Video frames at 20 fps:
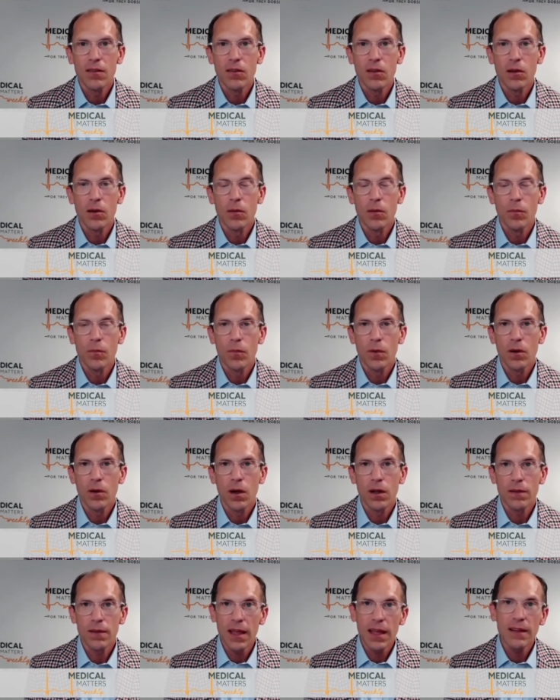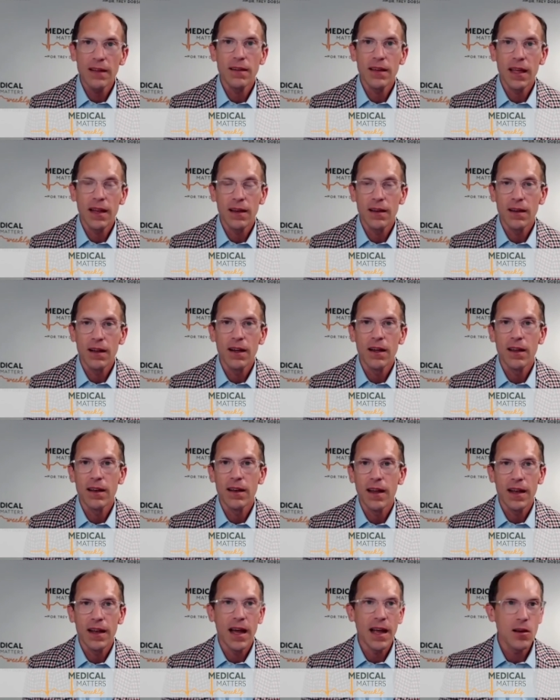that it's going to uh, take to get it
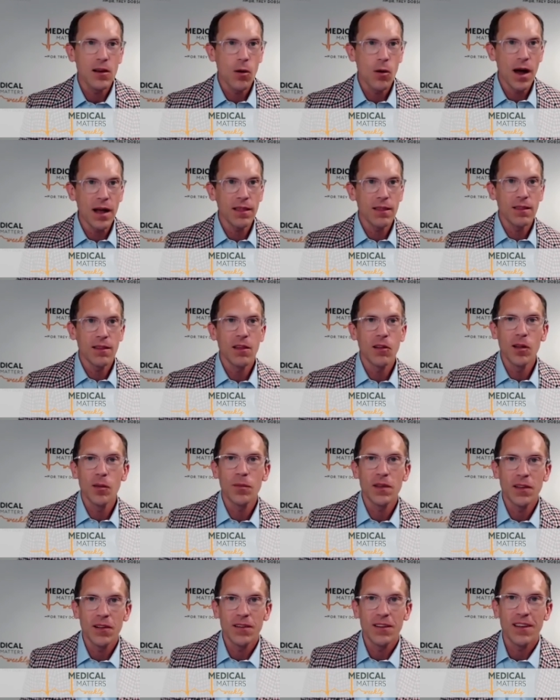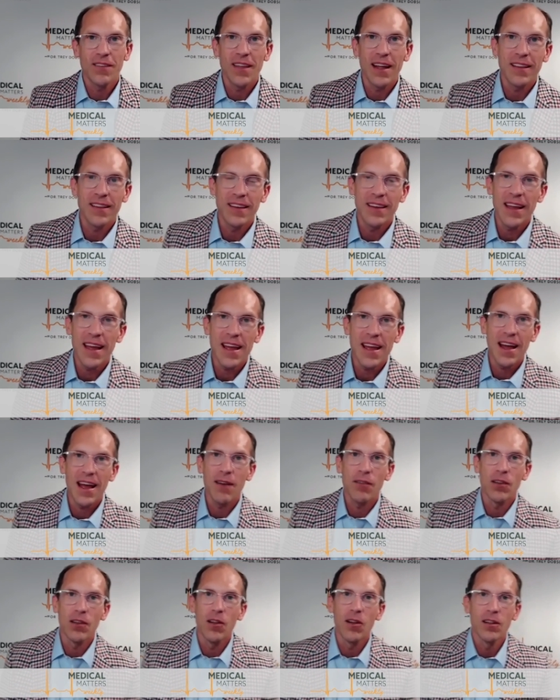done. And I know I still am guilty of that today.
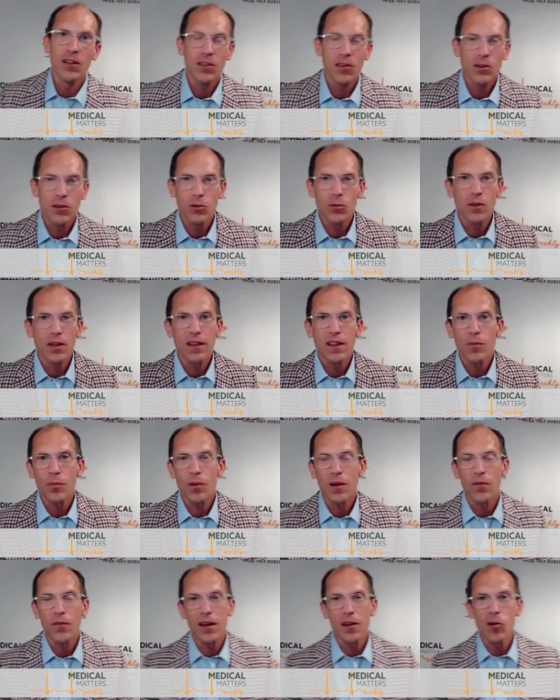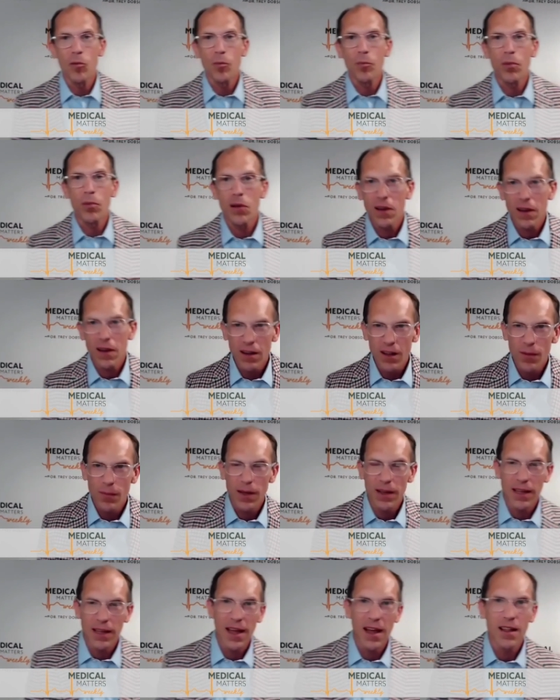I have a long to do list, but if I don't put it
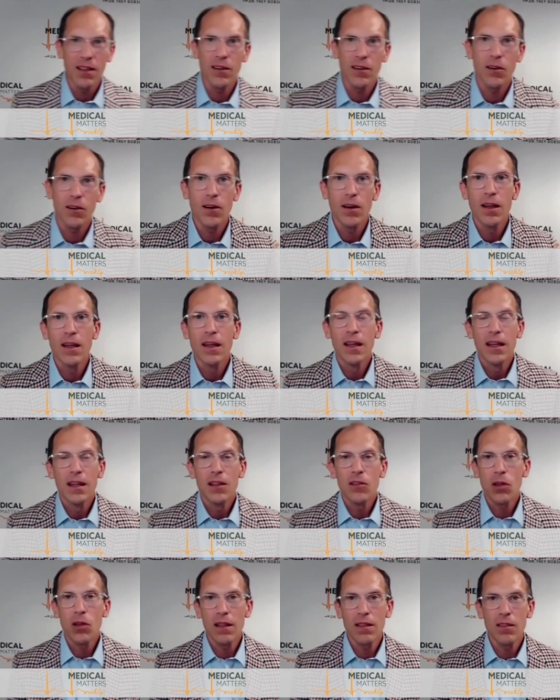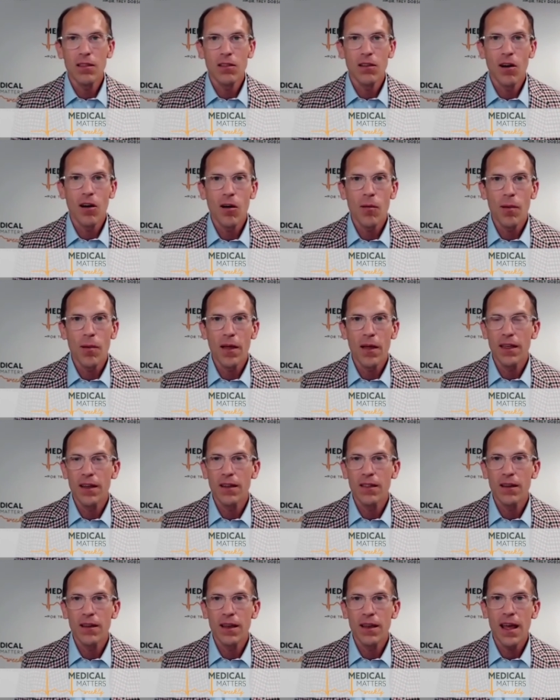on my calendar, chances are by
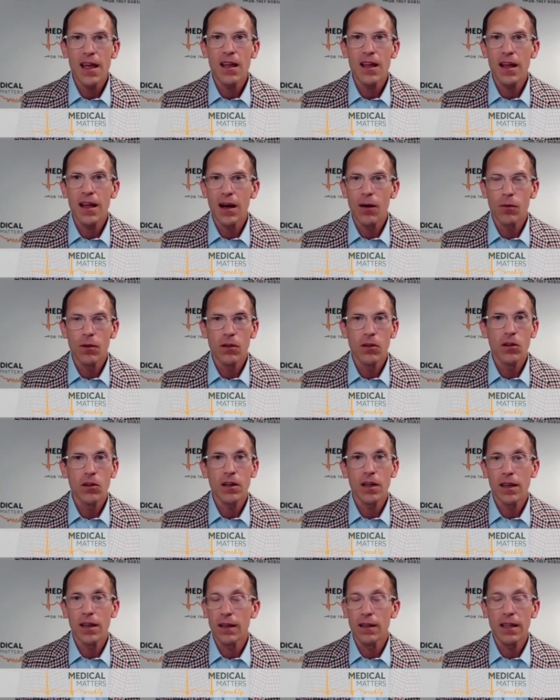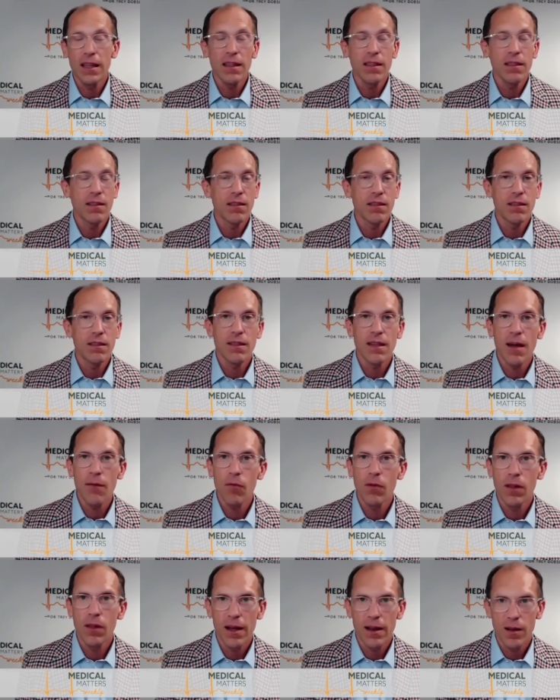the end of the day, I will look and at least
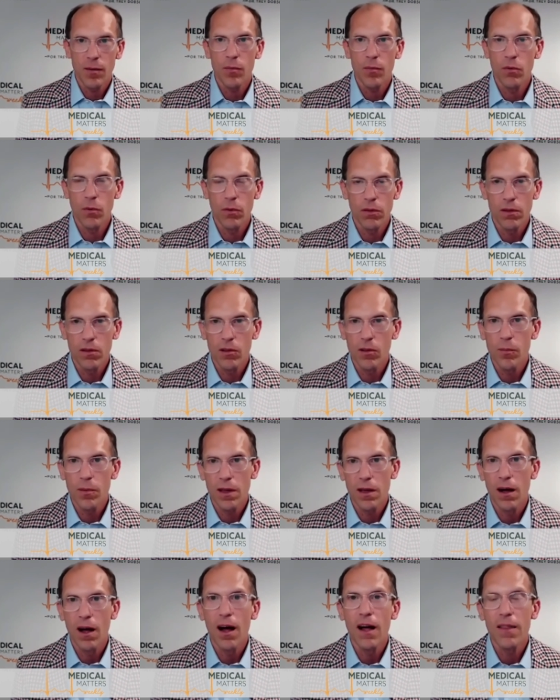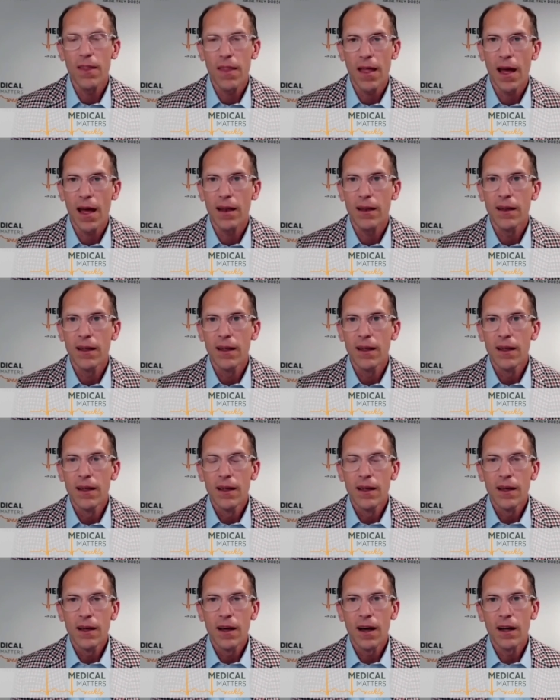several items will still be on that
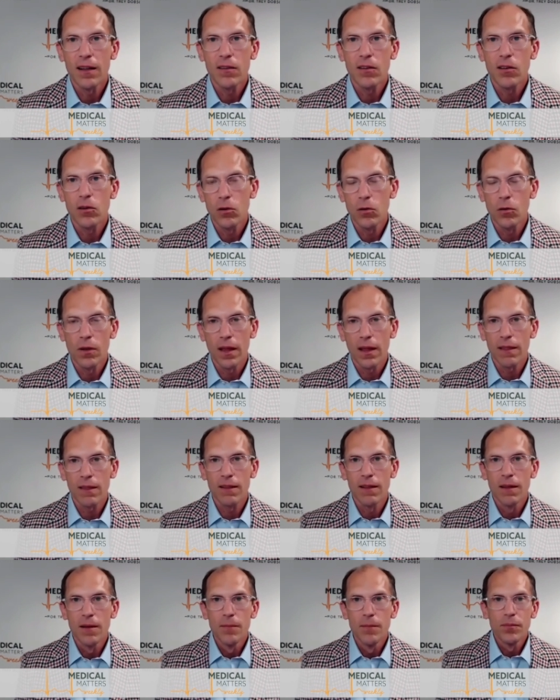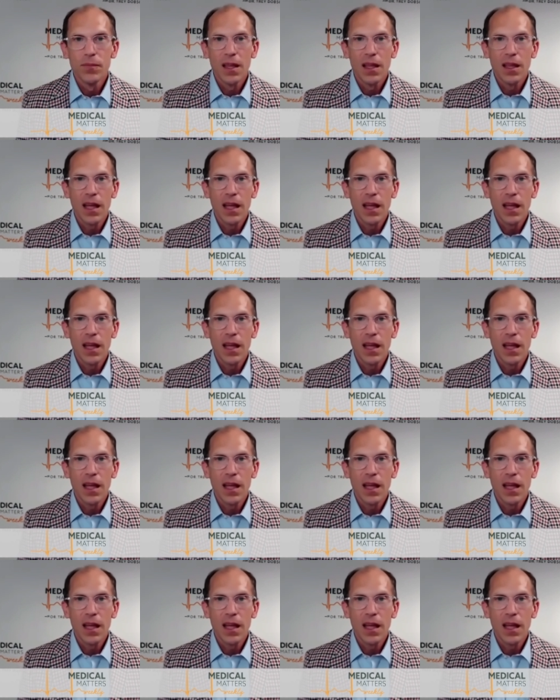uh, to do list.